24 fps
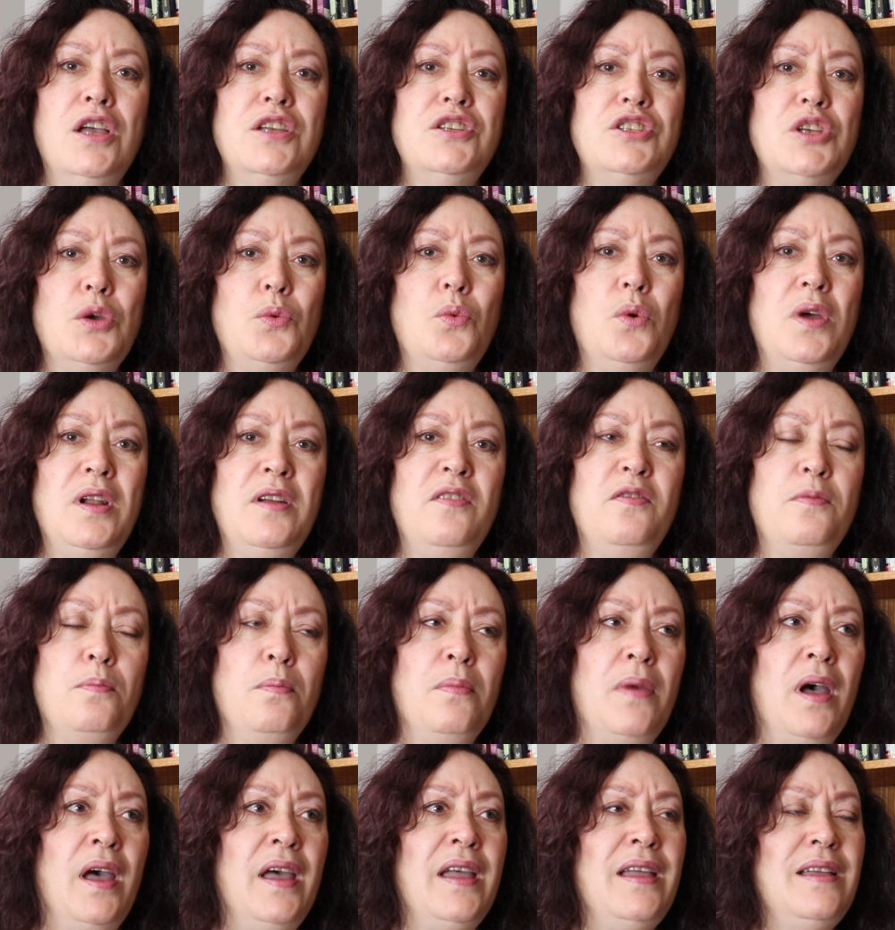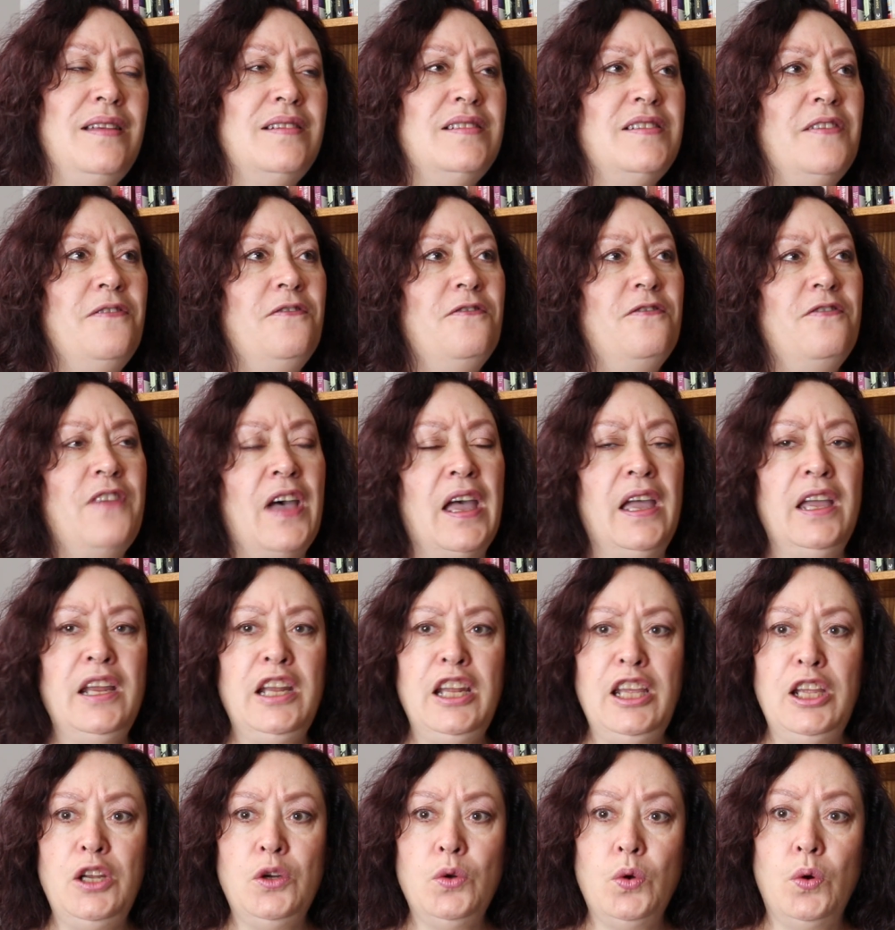So one of my
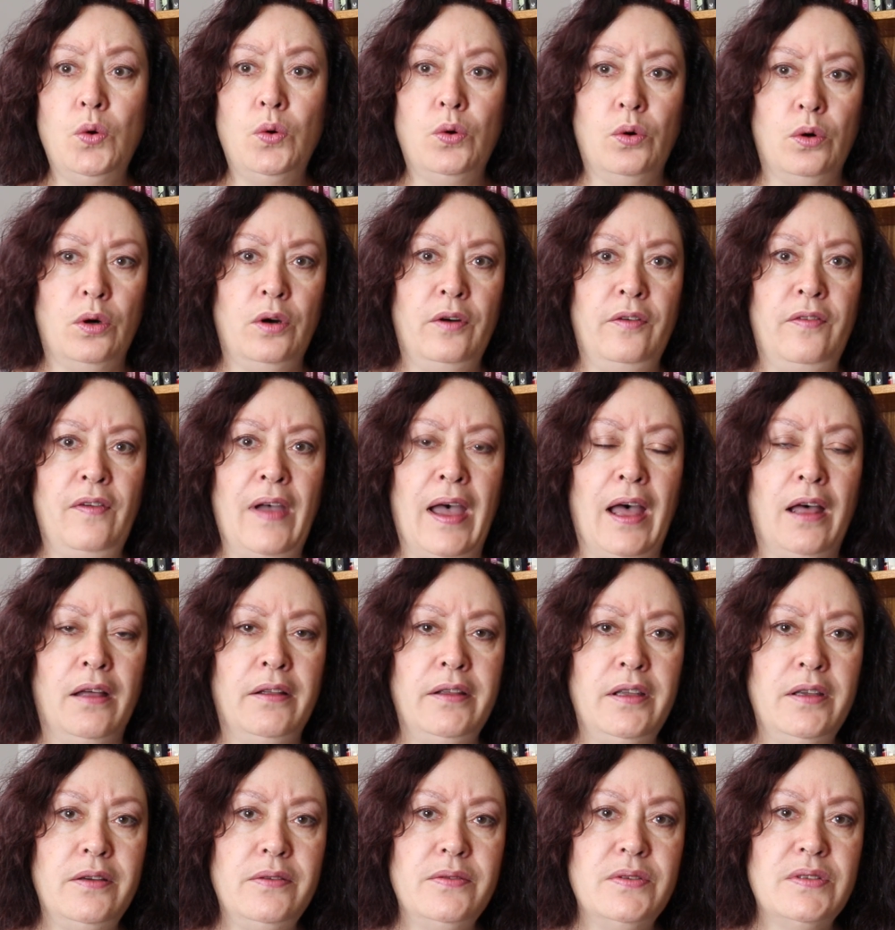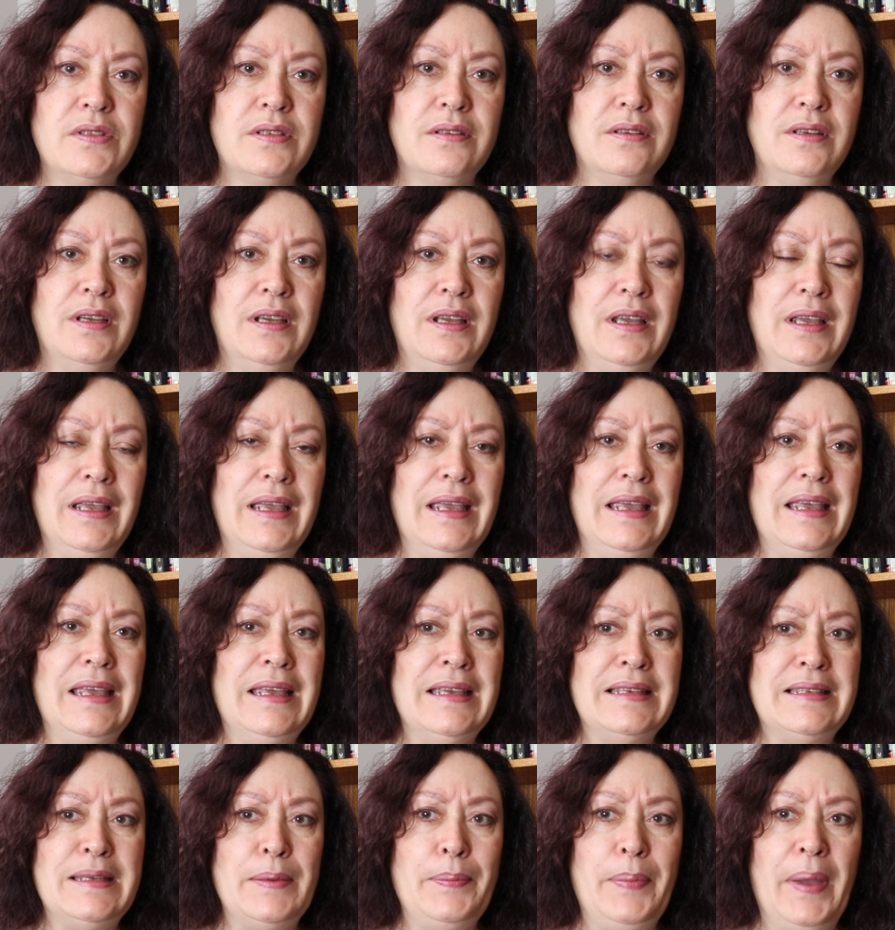defining core values
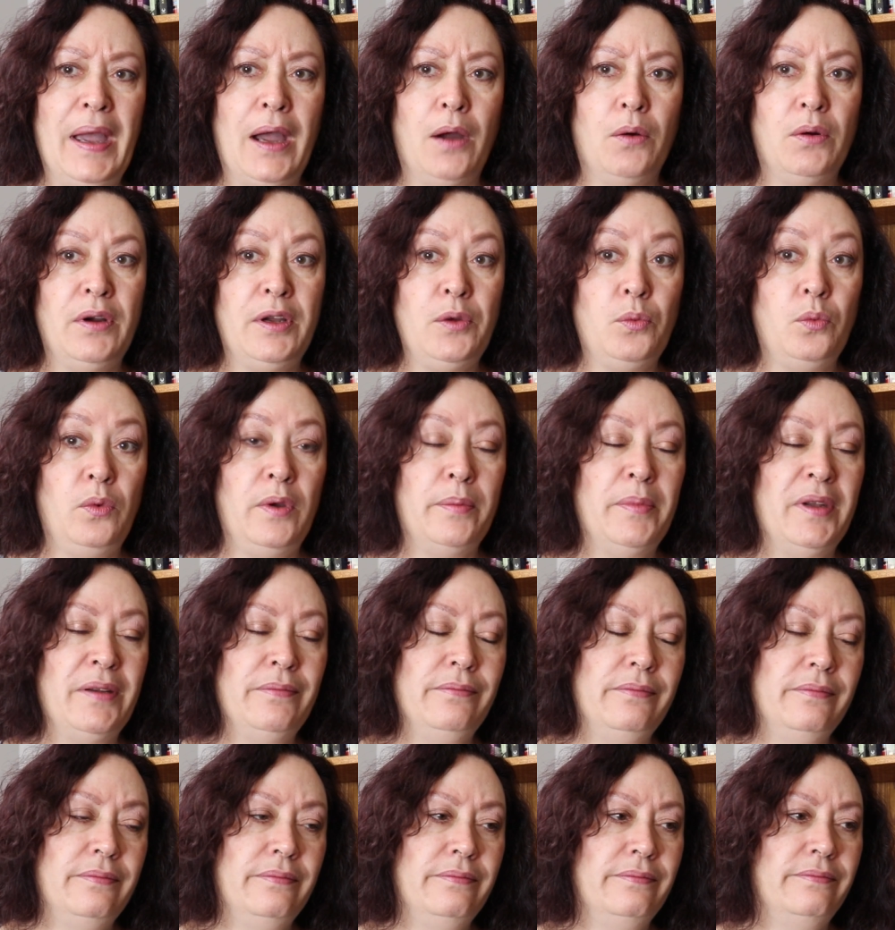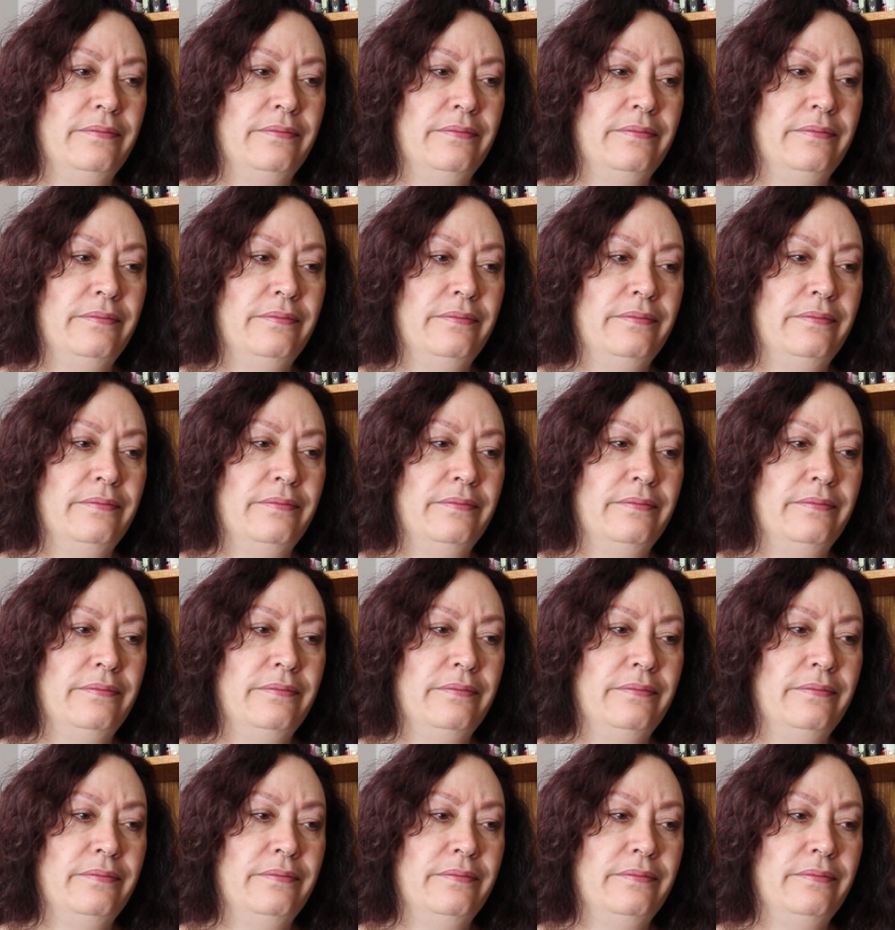is empowering women.